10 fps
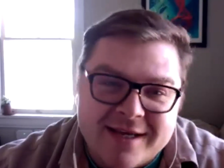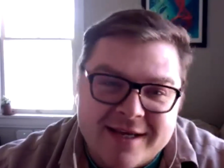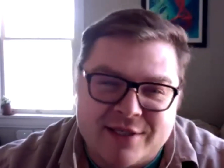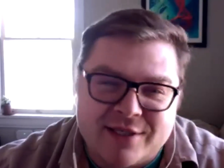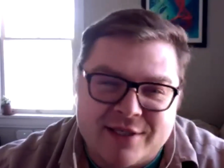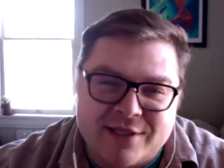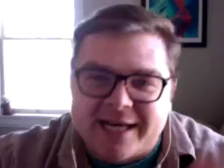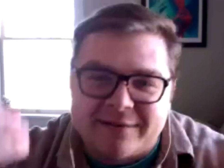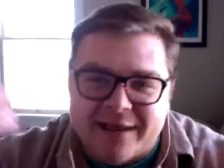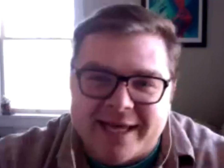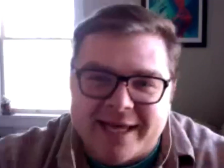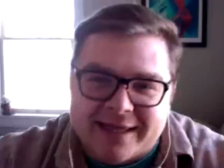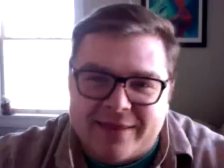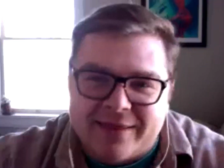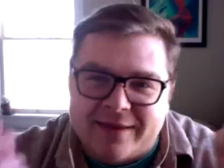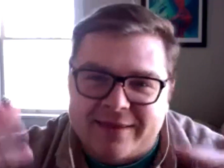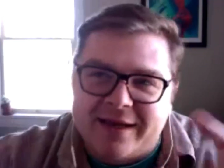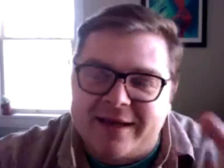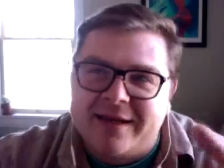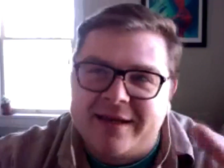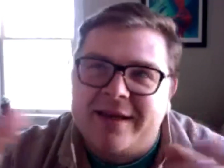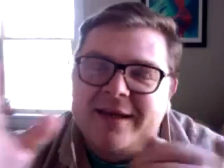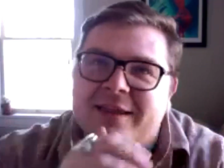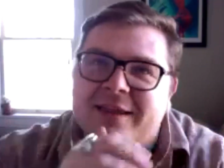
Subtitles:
like, that was kind of like the